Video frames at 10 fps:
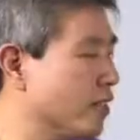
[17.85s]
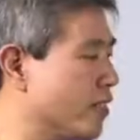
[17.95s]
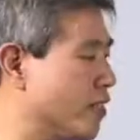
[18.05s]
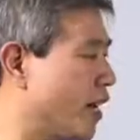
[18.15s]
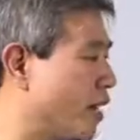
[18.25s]

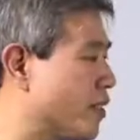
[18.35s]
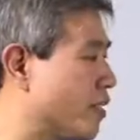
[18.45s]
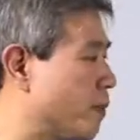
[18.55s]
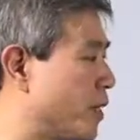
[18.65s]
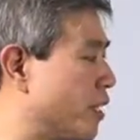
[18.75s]
This guide is
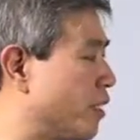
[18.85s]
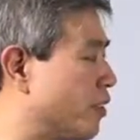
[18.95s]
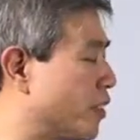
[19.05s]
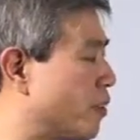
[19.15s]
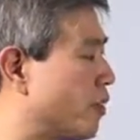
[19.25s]
going to be a
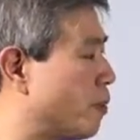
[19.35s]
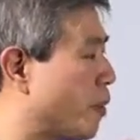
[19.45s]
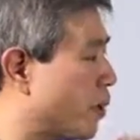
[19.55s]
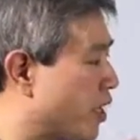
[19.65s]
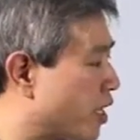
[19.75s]
little different
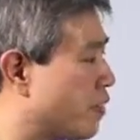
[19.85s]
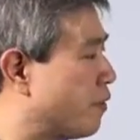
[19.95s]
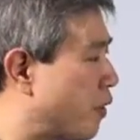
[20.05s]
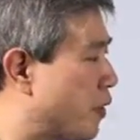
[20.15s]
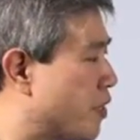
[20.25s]
where we're going to
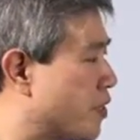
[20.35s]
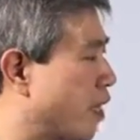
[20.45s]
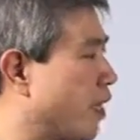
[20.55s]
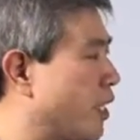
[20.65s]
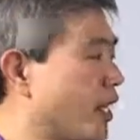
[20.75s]
focus
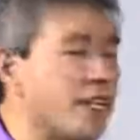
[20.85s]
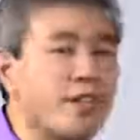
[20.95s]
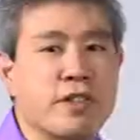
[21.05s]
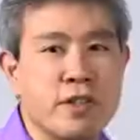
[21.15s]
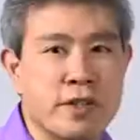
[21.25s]
on an
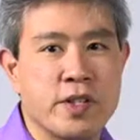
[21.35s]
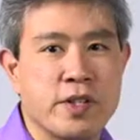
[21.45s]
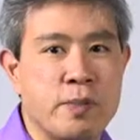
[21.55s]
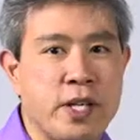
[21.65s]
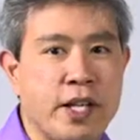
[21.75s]
external
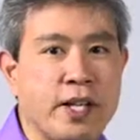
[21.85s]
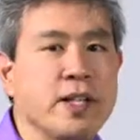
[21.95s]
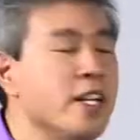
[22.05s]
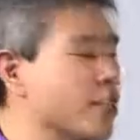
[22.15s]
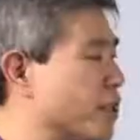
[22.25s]
display,
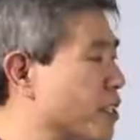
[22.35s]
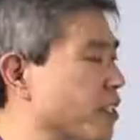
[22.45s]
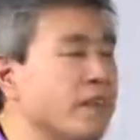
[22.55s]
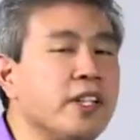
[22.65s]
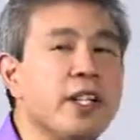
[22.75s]

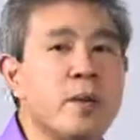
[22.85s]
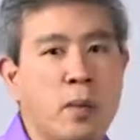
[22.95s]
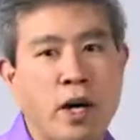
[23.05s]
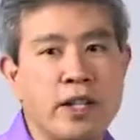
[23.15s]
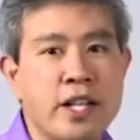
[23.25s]
specifically
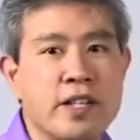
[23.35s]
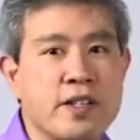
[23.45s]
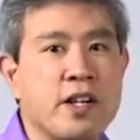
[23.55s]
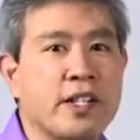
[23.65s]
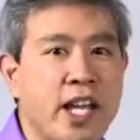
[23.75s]
one that is
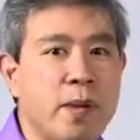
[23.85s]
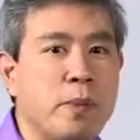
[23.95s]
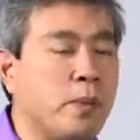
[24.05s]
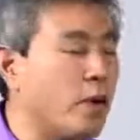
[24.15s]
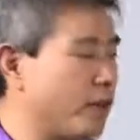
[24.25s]
not
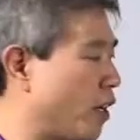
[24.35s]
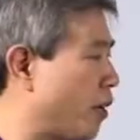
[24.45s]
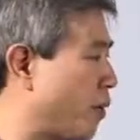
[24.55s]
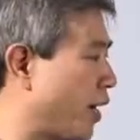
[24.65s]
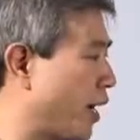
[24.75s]
capable of
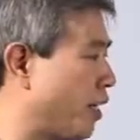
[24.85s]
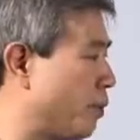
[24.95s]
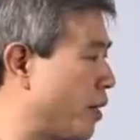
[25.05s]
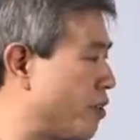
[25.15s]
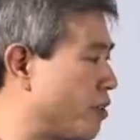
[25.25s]
hardware
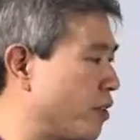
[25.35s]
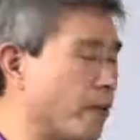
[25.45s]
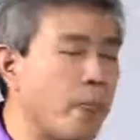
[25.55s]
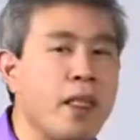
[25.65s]
calibration.